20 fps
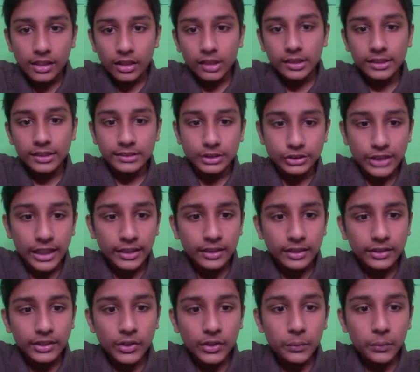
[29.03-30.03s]
This is standard
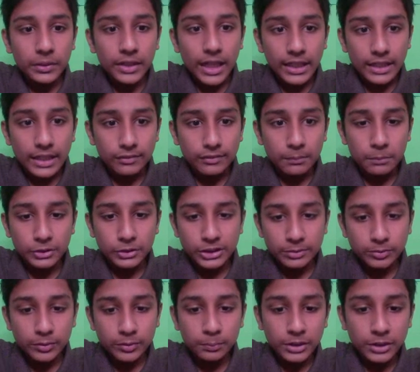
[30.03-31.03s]
theory, and after bishop
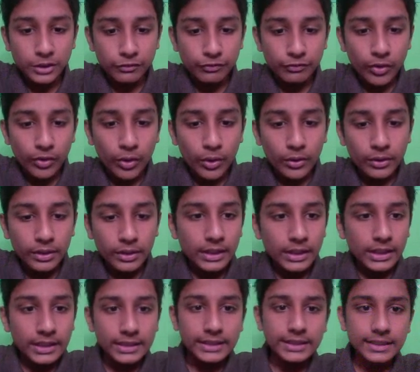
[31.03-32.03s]
to b4,
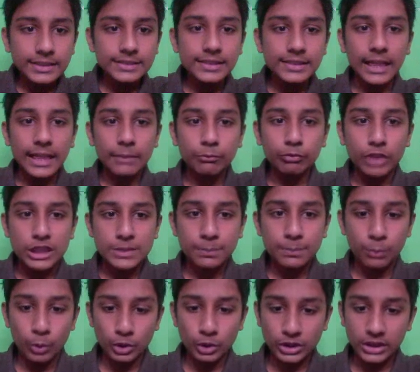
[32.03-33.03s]
this game
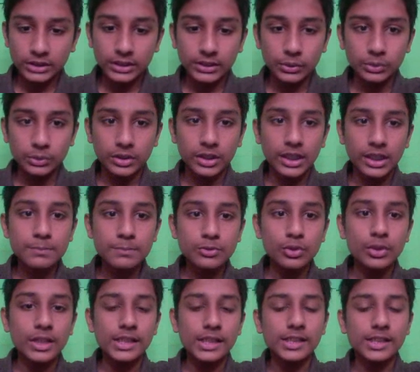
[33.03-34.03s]
transposes into the
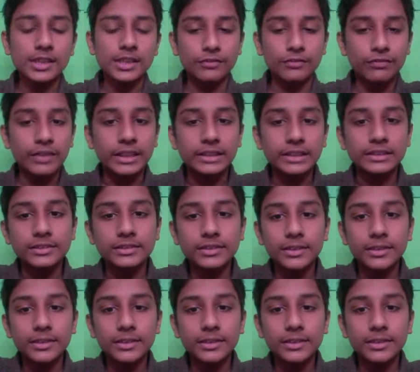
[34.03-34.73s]
Nimzo Indian defense.